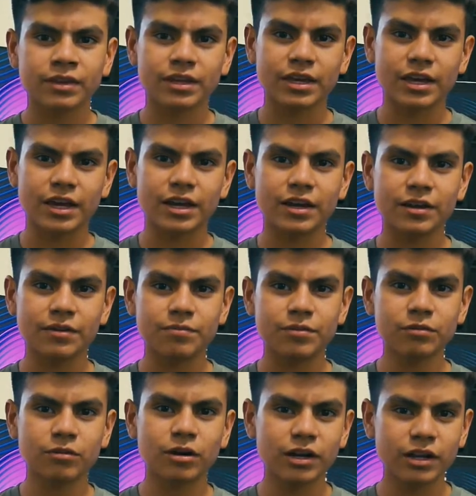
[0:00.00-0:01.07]
And I've
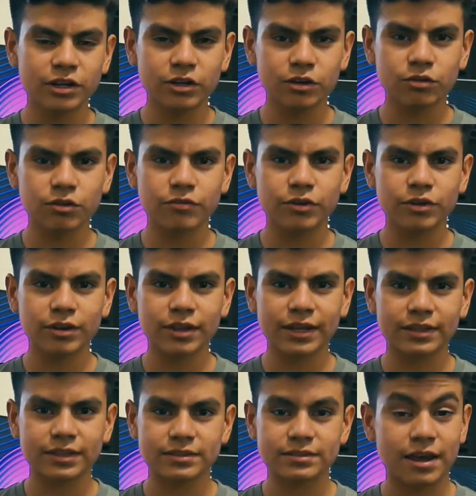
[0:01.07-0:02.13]
been wanting to do a video
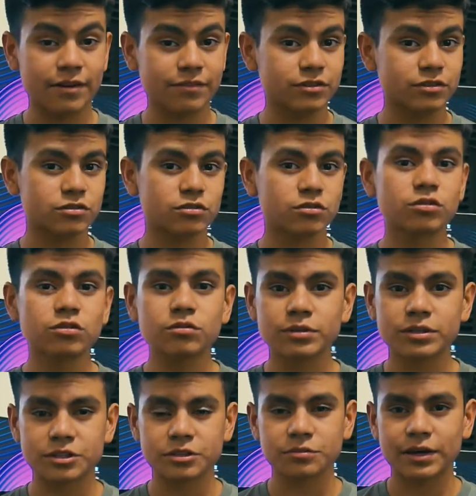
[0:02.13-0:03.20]
like this after school,
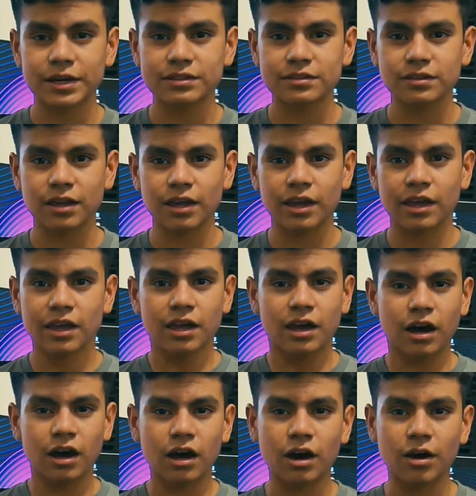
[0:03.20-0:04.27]
which is why today
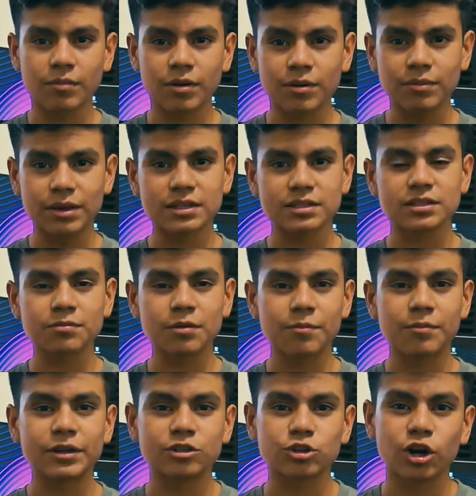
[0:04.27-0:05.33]
it may seem a
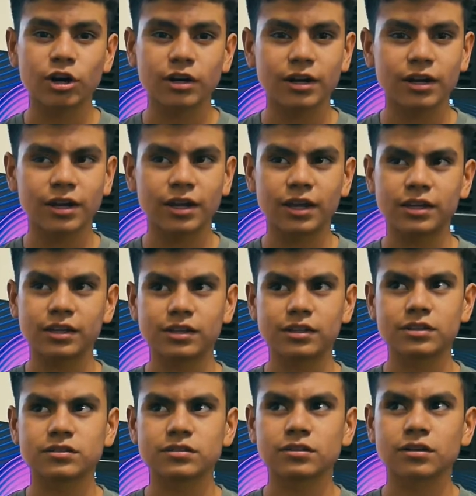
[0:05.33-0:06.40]
bit darker. It
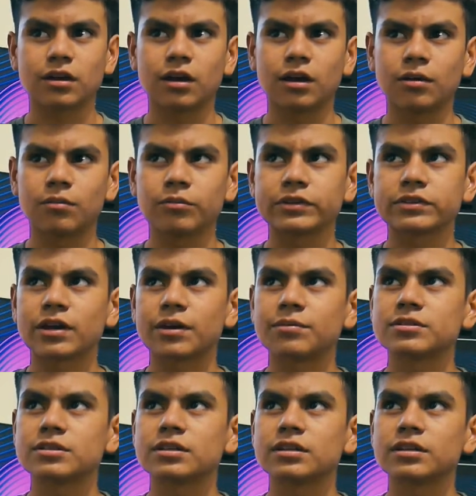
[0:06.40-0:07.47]
is, what time
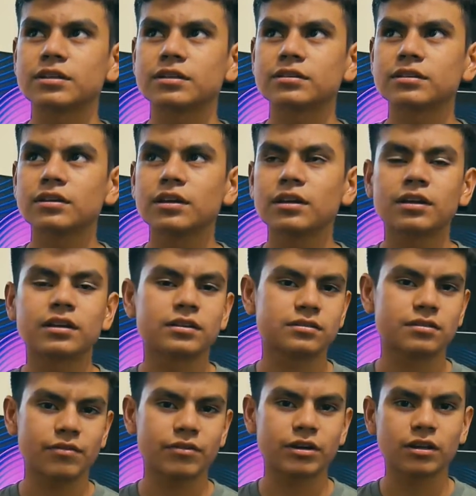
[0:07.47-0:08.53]
is it? It is
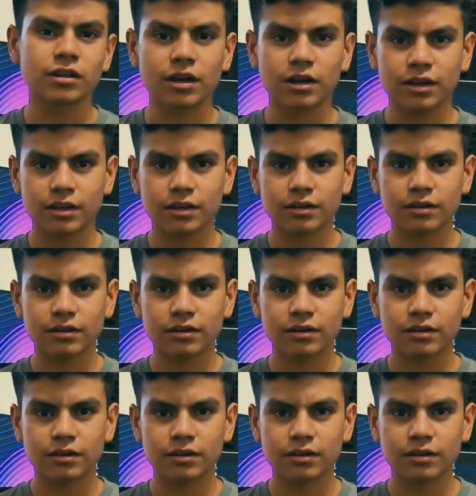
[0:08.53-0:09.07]
7 o'clock.